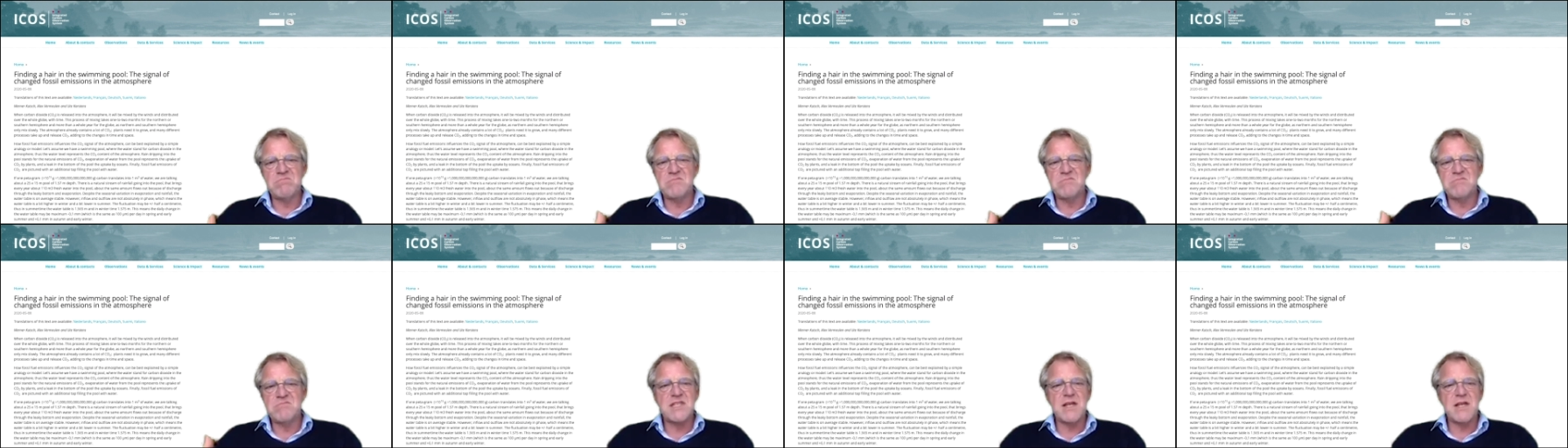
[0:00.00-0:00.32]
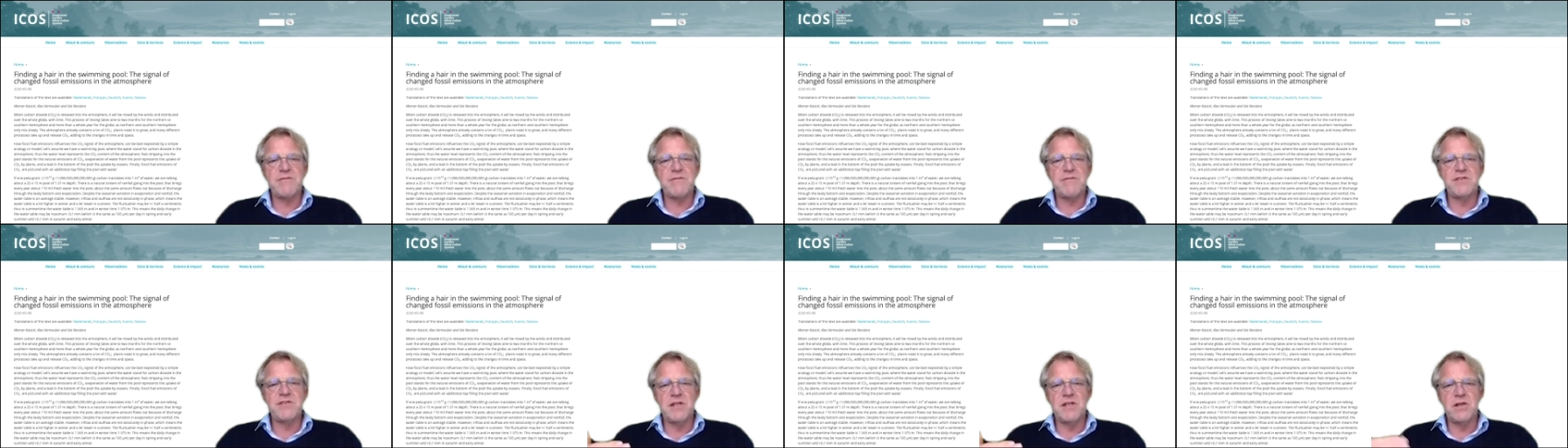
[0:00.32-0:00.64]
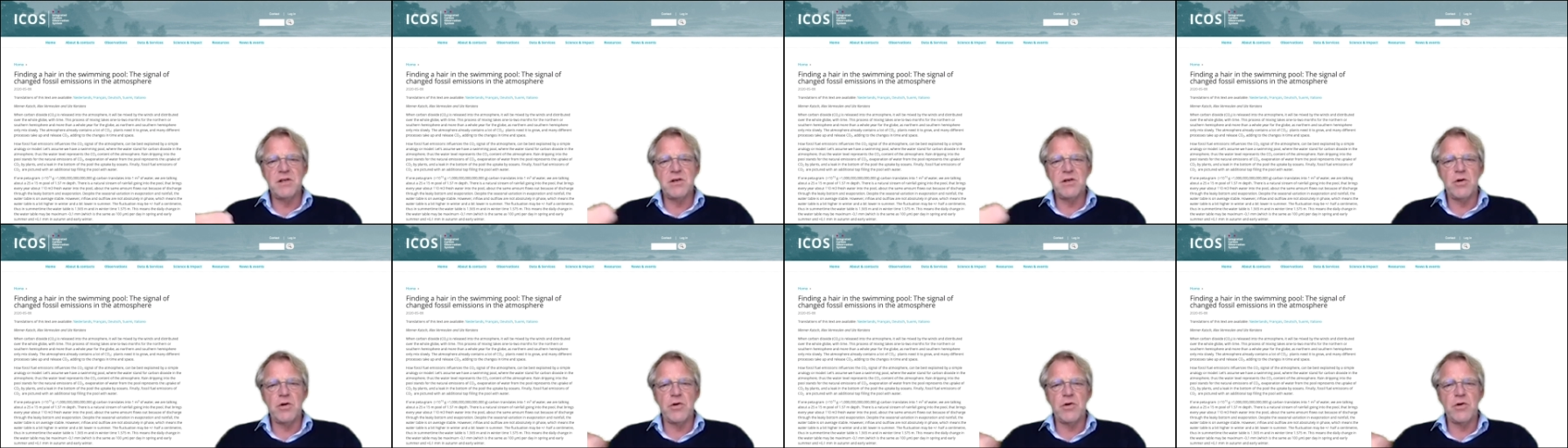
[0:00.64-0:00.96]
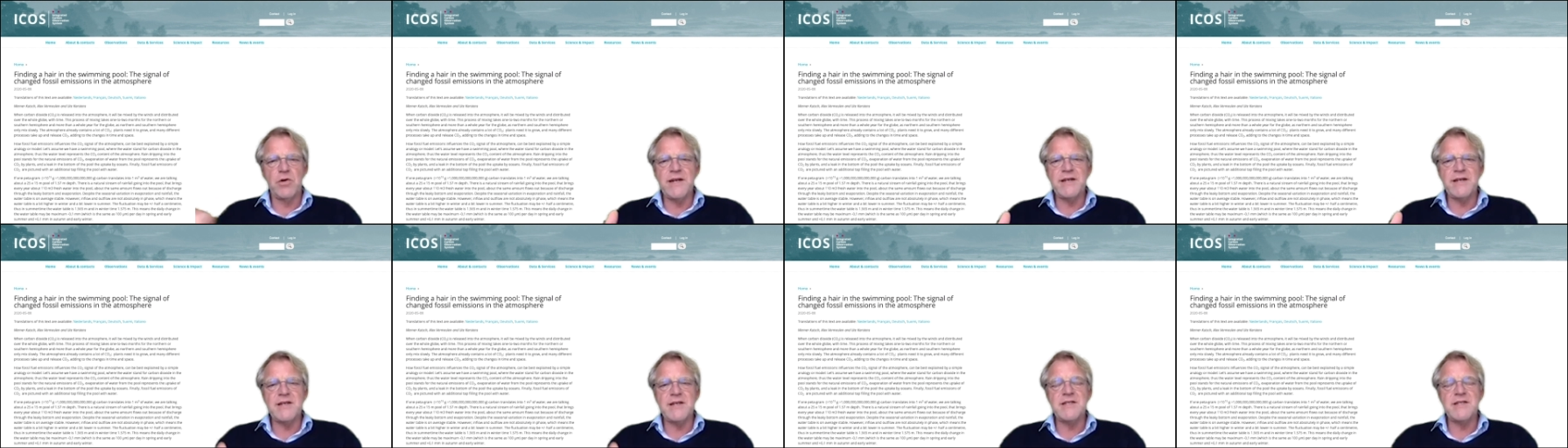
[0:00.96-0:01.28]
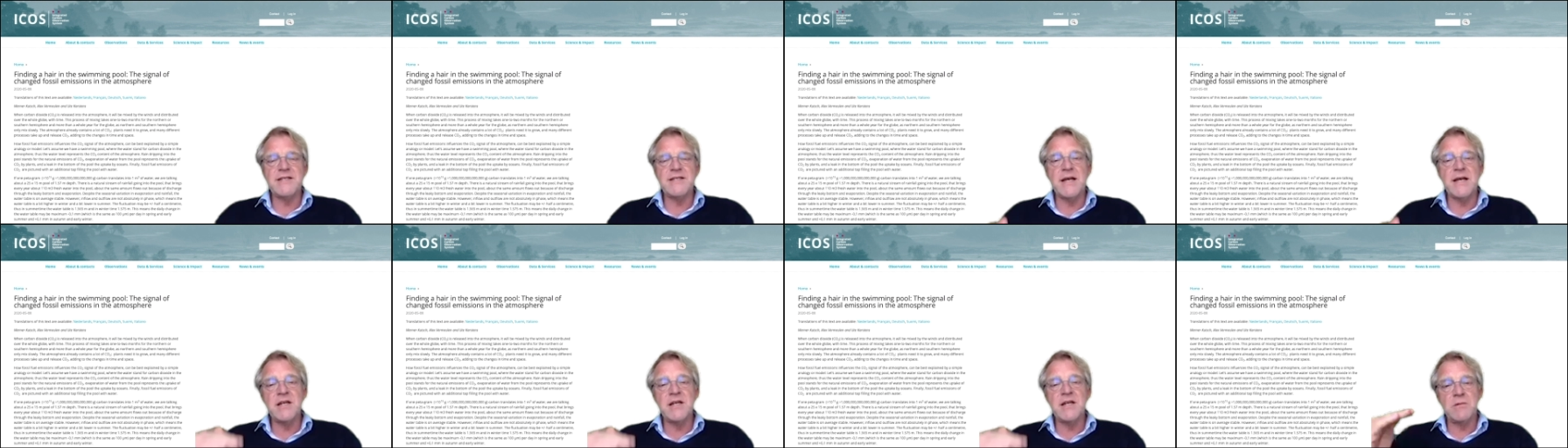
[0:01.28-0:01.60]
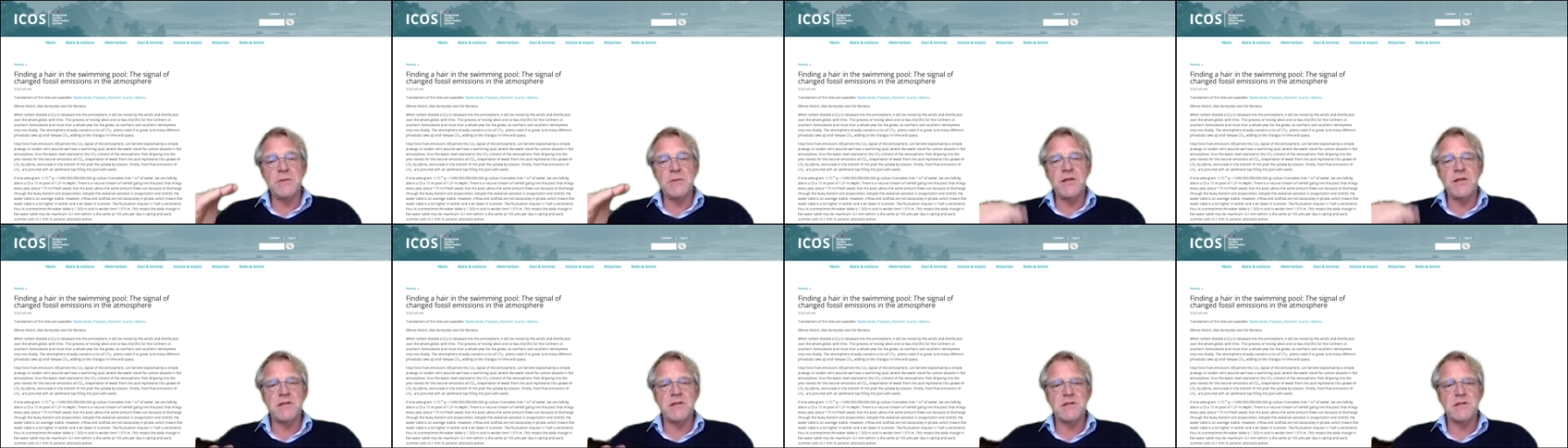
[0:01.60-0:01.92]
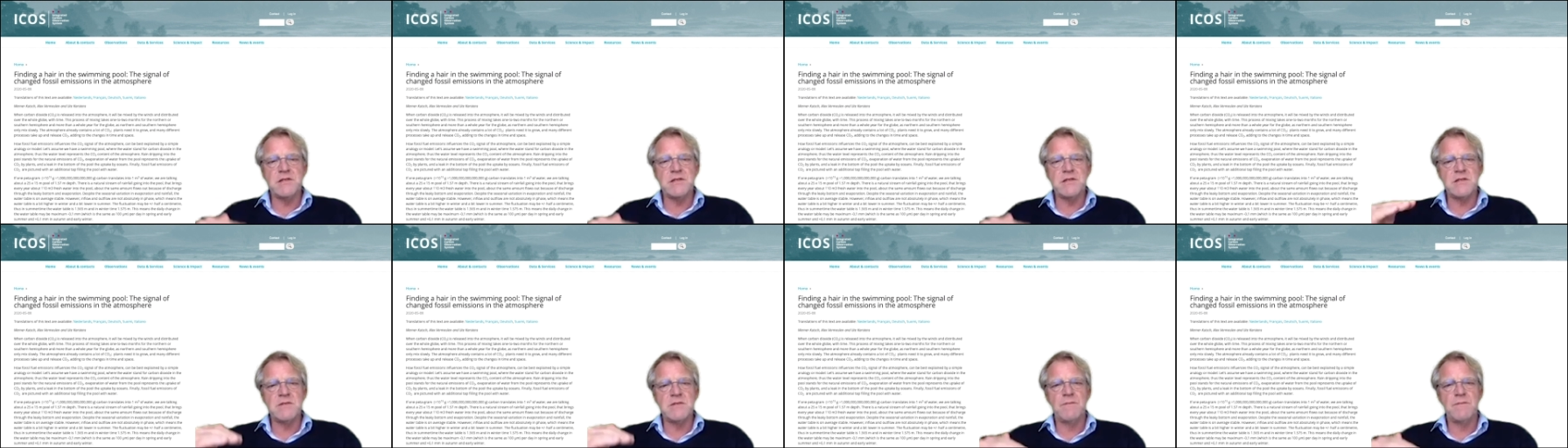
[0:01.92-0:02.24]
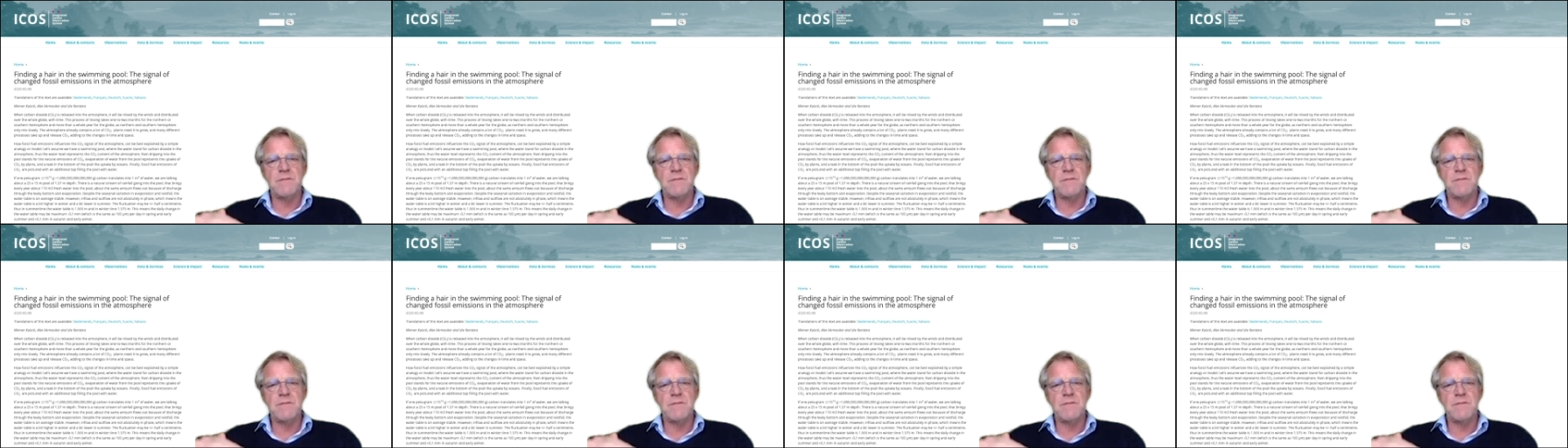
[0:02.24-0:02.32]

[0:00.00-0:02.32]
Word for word: 70 or 80 centimeters